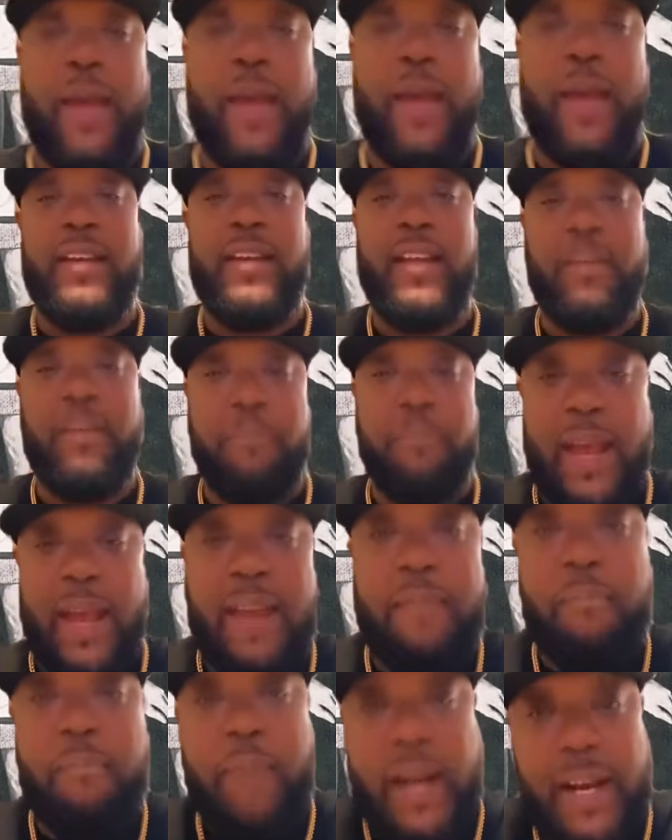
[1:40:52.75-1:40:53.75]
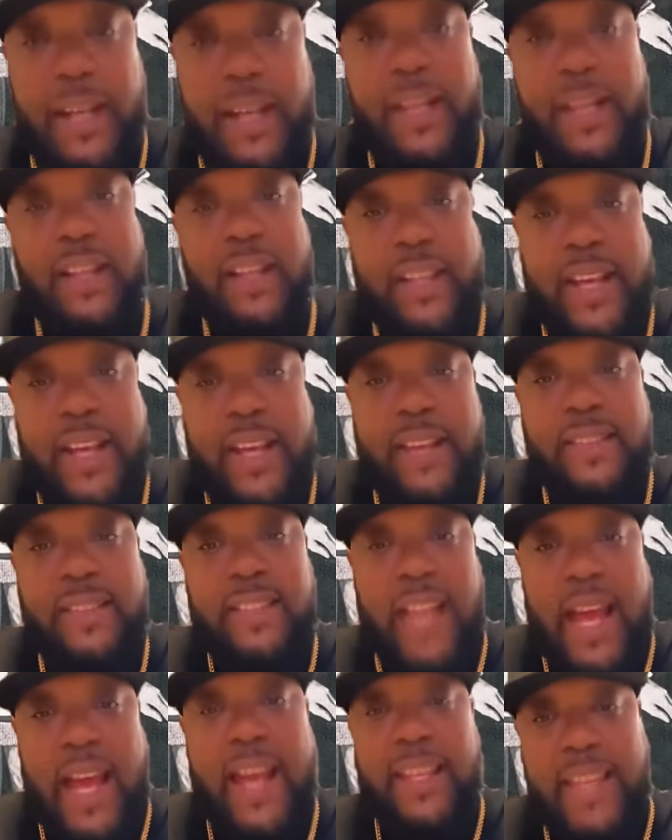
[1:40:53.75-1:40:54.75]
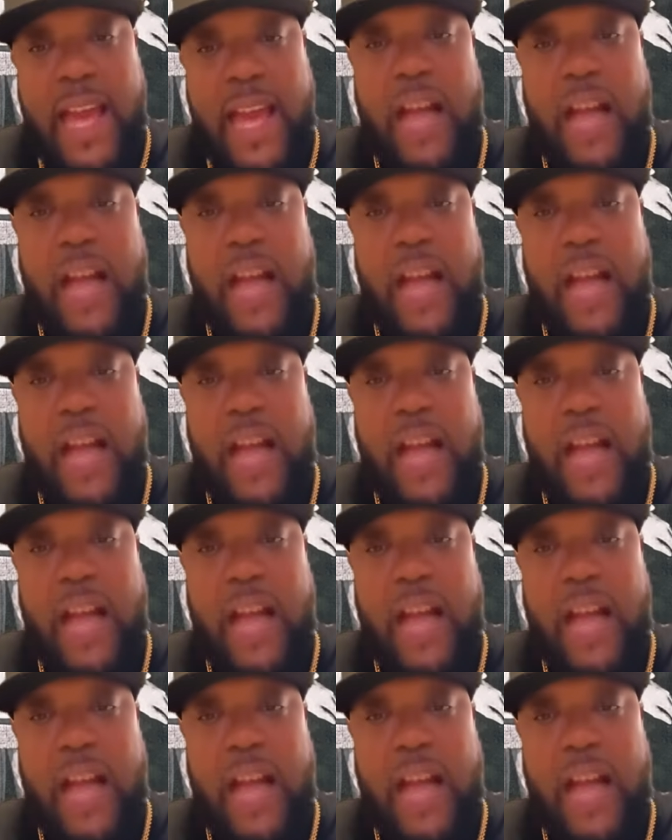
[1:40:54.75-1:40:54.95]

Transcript: betting money against Dane